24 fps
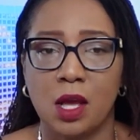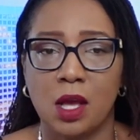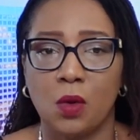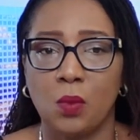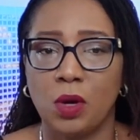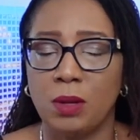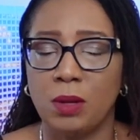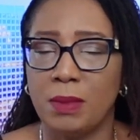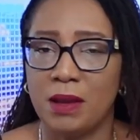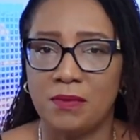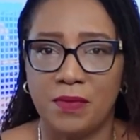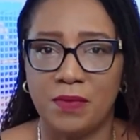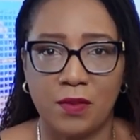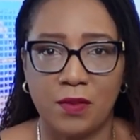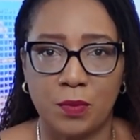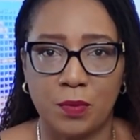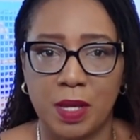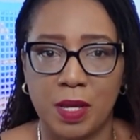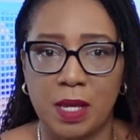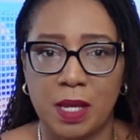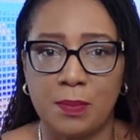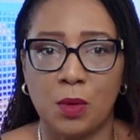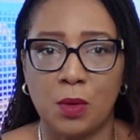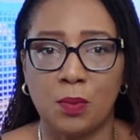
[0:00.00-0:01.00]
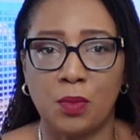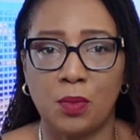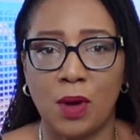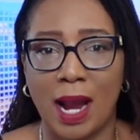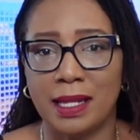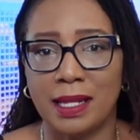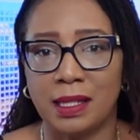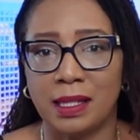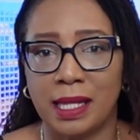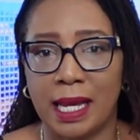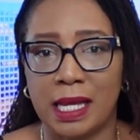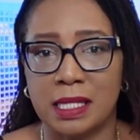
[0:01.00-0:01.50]
One of my favorite people,
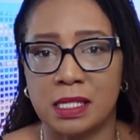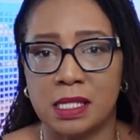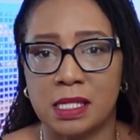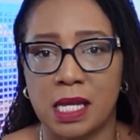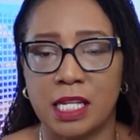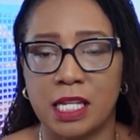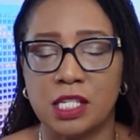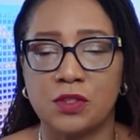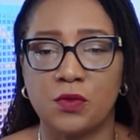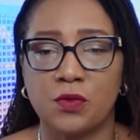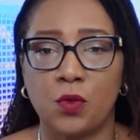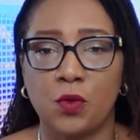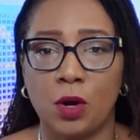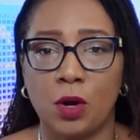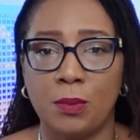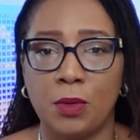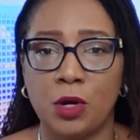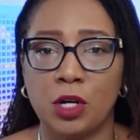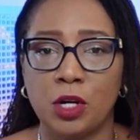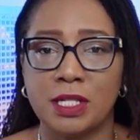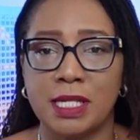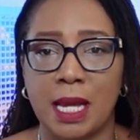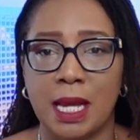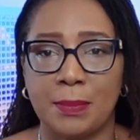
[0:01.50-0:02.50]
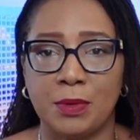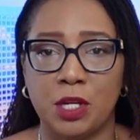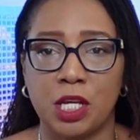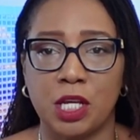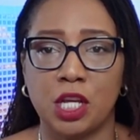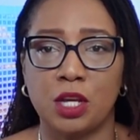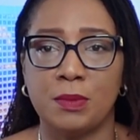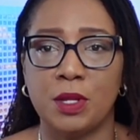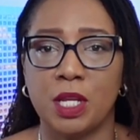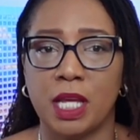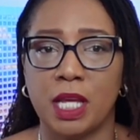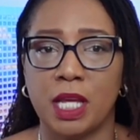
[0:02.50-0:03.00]
Brian Lanza, he's former Deputy
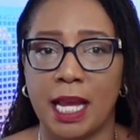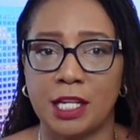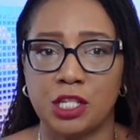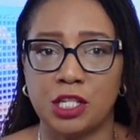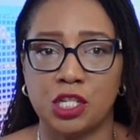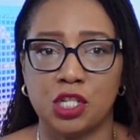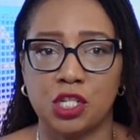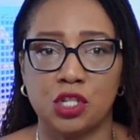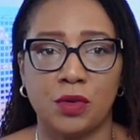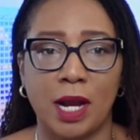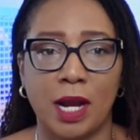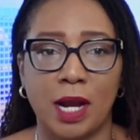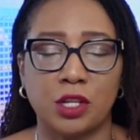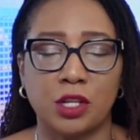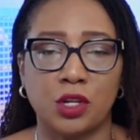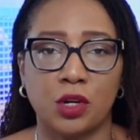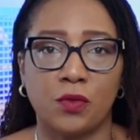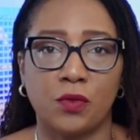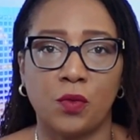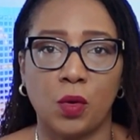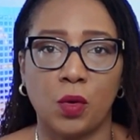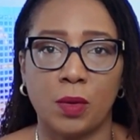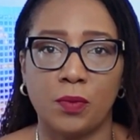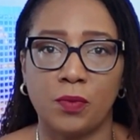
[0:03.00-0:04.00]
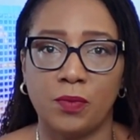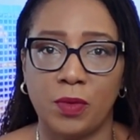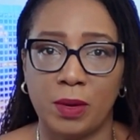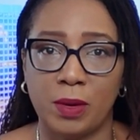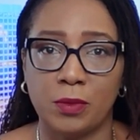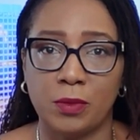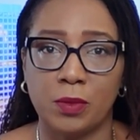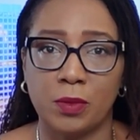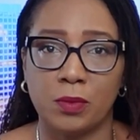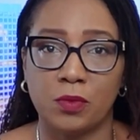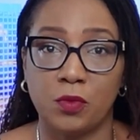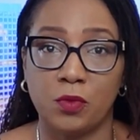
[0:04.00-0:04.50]
Communications Director for
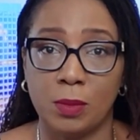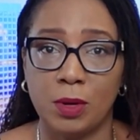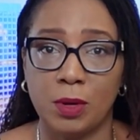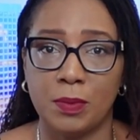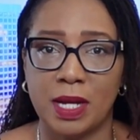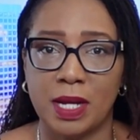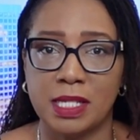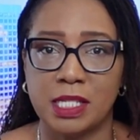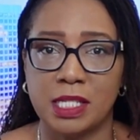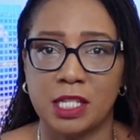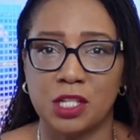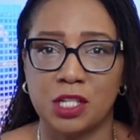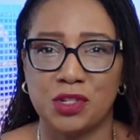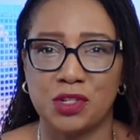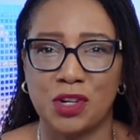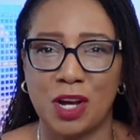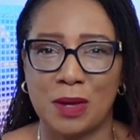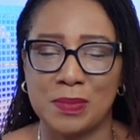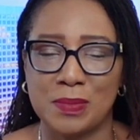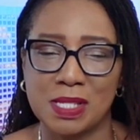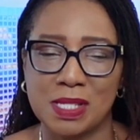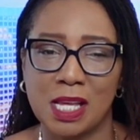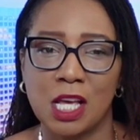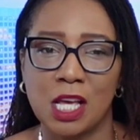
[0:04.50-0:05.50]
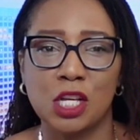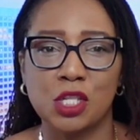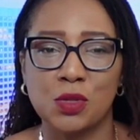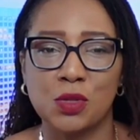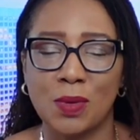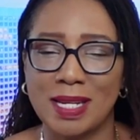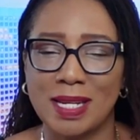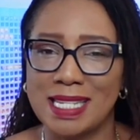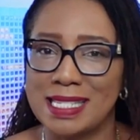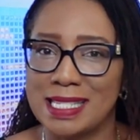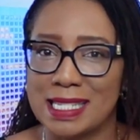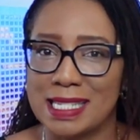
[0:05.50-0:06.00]
former President Trump's
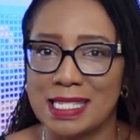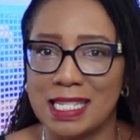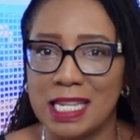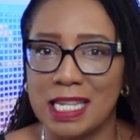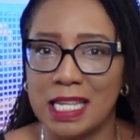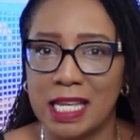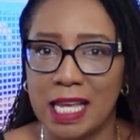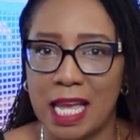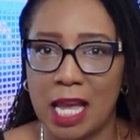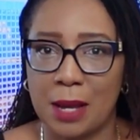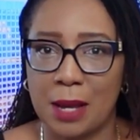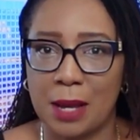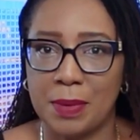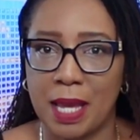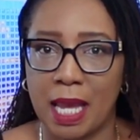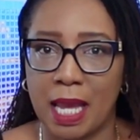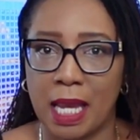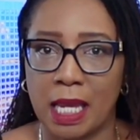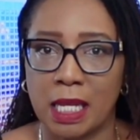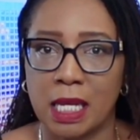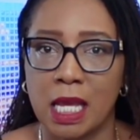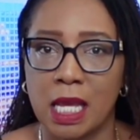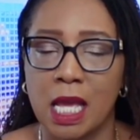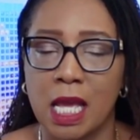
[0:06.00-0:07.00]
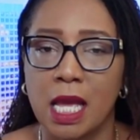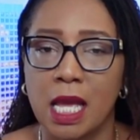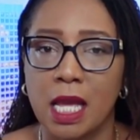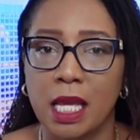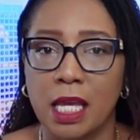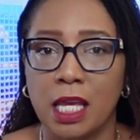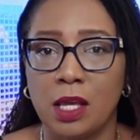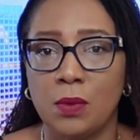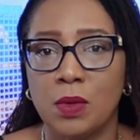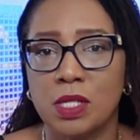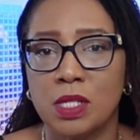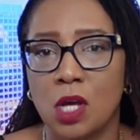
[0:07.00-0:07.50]
2016 campaign.
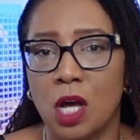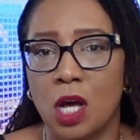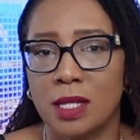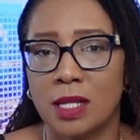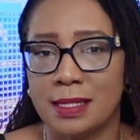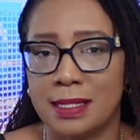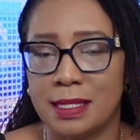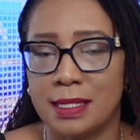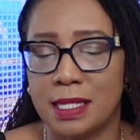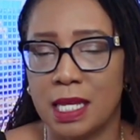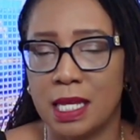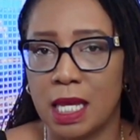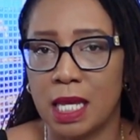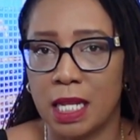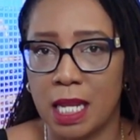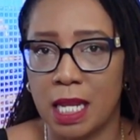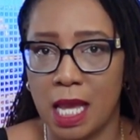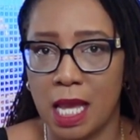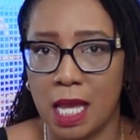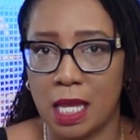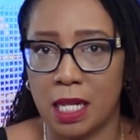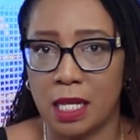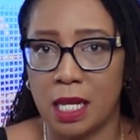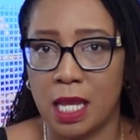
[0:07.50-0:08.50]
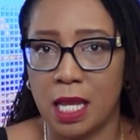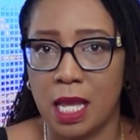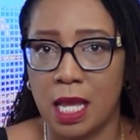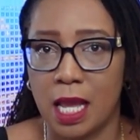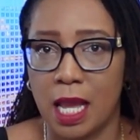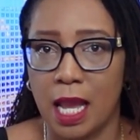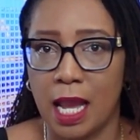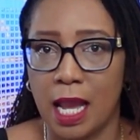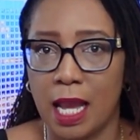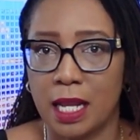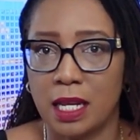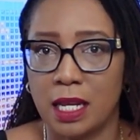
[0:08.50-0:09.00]
He was on CNN,
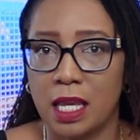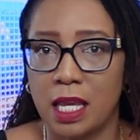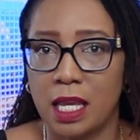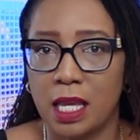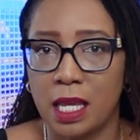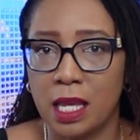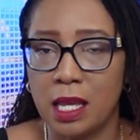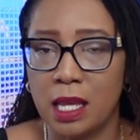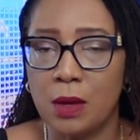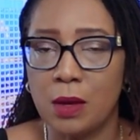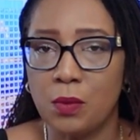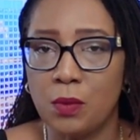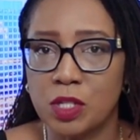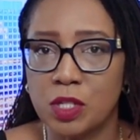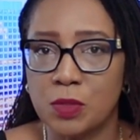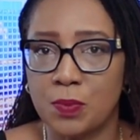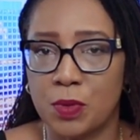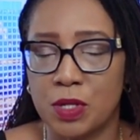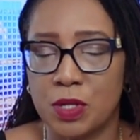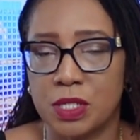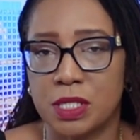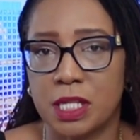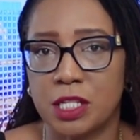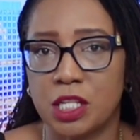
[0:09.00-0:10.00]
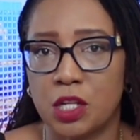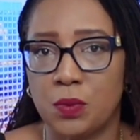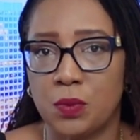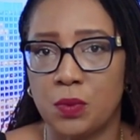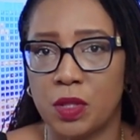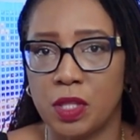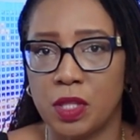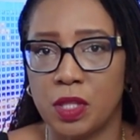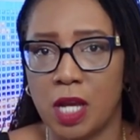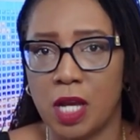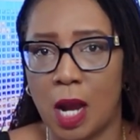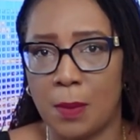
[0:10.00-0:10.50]
and he was presented with
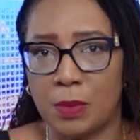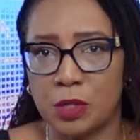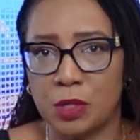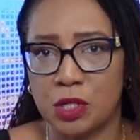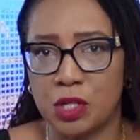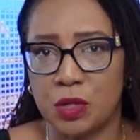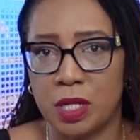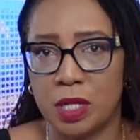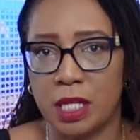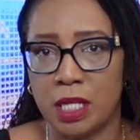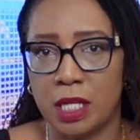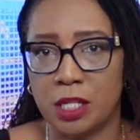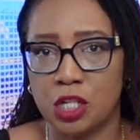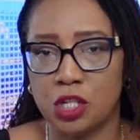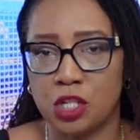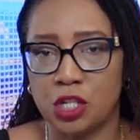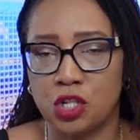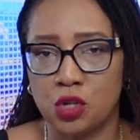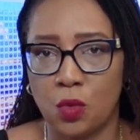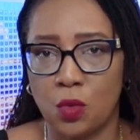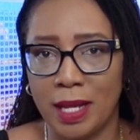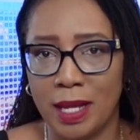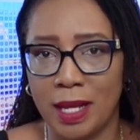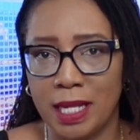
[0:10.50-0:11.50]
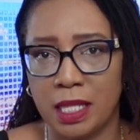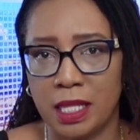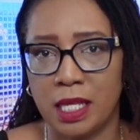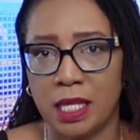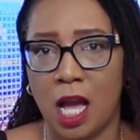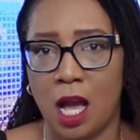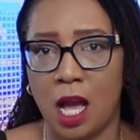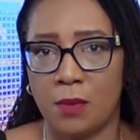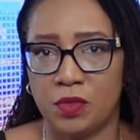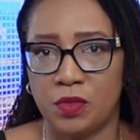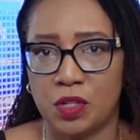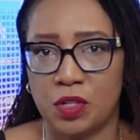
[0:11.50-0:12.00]
the opportunity to join in the
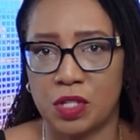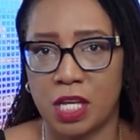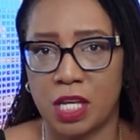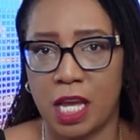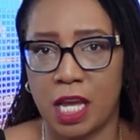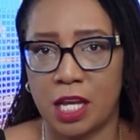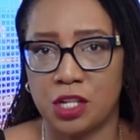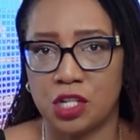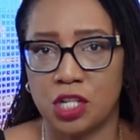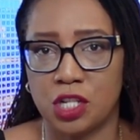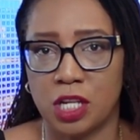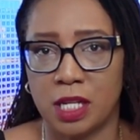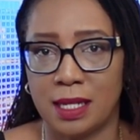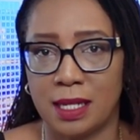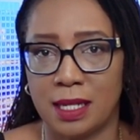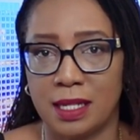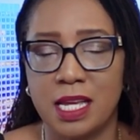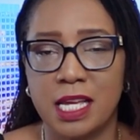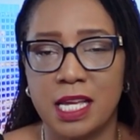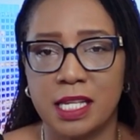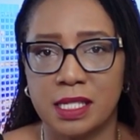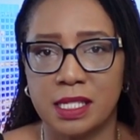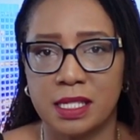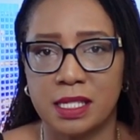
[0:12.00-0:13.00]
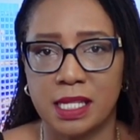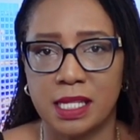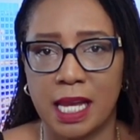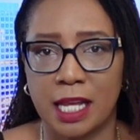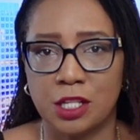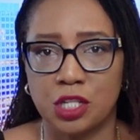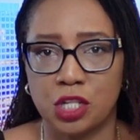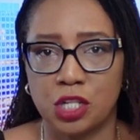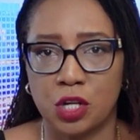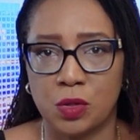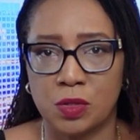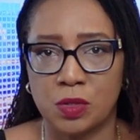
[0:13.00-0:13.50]
obfuscation, and he
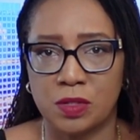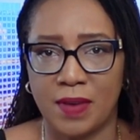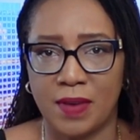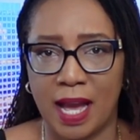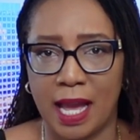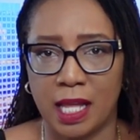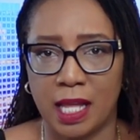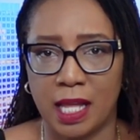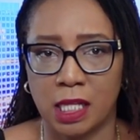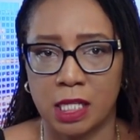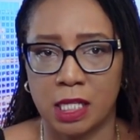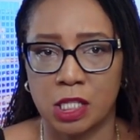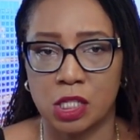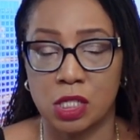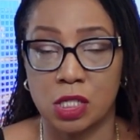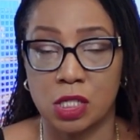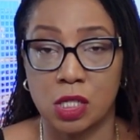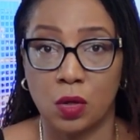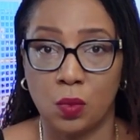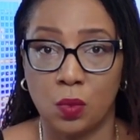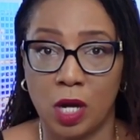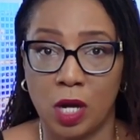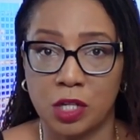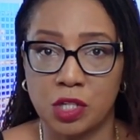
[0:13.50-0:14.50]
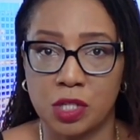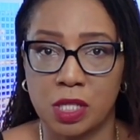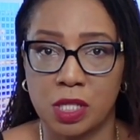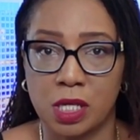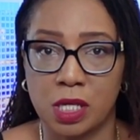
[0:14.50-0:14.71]
instead chose violence. Watch